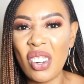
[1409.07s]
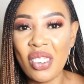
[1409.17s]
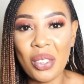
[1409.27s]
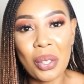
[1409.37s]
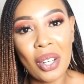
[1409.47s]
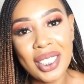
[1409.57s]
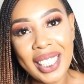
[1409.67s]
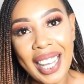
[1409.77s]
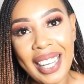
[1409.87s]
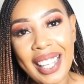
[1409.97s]

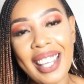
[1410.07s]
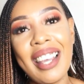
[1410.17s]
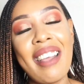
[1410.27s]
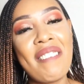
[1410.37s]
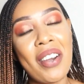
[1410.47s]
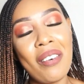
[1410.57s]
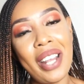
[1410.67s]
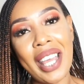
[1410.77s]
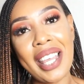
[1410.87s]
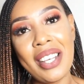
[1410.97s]
chronologically, if I go
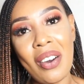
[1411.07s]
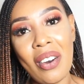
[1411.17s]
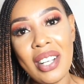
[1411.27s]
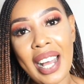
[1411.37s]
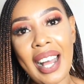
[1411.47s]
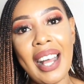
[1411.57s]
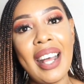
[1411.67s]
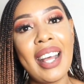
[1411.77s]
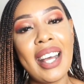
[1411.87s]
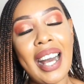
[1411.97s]
like in order,
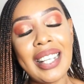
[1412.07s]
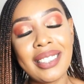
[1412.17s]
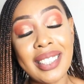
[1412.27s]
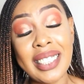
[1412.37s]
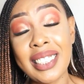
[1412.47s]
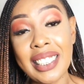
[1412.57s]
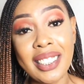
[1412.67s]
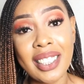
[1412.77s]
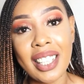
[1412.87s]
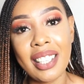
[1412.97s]

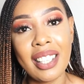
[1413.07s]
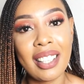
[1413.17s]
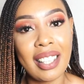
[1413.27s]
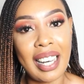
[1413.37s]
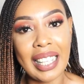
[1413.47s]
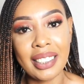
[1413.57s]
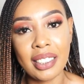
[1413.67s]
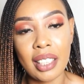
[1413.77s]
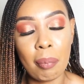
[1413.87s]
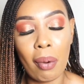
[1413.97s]
sunscreen, the last
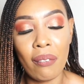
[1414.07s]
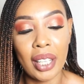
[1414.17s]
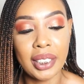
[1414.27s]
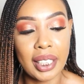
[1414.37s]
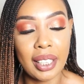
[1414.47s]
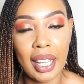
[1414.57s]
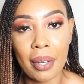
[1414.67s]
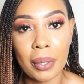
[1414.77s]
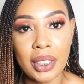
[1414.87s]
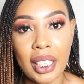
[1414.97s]
step of your
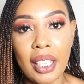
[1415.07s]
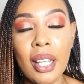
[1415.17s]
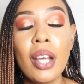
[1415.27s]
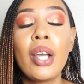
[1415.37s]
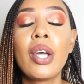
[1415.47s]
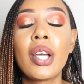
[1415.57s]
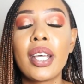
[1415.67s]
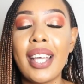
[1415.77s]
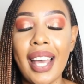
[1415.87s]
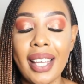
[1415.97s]
skincare routine,
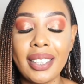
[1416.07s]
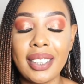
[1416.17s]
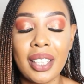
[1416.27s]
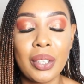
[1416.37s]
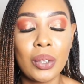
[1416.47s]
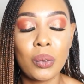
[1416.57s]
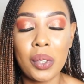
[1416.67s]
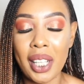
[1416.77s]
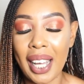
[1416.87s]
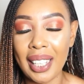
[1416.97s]
guys,
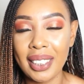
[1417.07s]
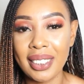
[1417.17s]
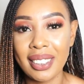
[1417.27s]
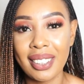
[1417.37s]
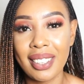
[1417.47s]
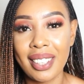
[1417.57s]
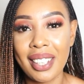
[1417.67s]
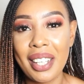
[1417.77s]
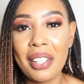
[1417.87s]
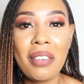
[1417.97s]
sweethearts,
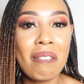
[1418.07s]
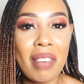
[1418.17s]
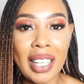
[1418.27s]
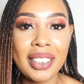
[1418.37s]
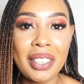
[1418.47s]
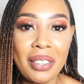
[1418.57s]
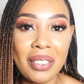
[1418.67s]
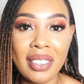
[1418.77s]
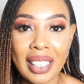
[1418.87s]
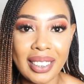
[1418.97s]
you must
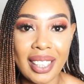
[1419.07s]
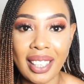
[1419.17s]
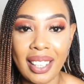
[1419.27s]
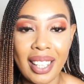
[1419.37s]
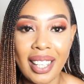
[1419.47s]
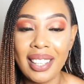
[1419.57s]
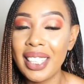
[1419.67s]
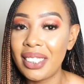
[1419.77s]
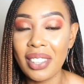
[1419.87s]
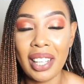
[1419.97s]
use sunscreen.
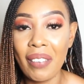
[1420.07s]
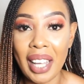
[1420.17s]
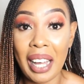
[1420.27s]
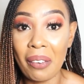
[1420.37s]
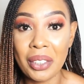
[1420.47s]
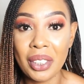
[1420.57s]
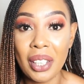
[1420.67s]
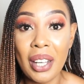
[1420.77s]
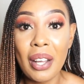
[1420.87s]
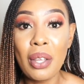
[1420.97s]
There's not a way out.
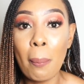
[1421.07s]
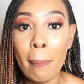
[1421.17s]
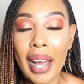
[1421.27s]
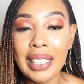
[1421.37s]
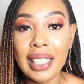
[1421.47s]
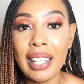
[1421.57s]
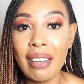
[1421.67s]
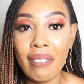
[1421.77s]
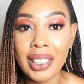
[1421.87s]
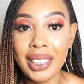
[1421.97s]
You must
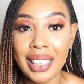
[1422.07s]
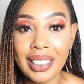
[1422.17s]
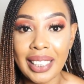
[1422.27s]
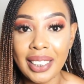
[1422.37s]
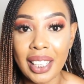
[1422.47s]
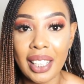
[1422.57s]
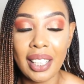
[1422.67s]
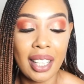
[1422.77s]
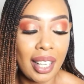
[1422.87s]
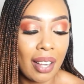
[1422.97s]
invest in a
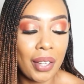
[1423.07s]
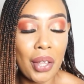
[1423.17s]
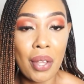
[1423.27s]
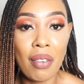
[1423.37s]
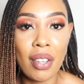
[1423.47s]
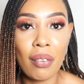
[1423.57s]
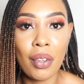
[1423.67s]
sunscreen. Whether if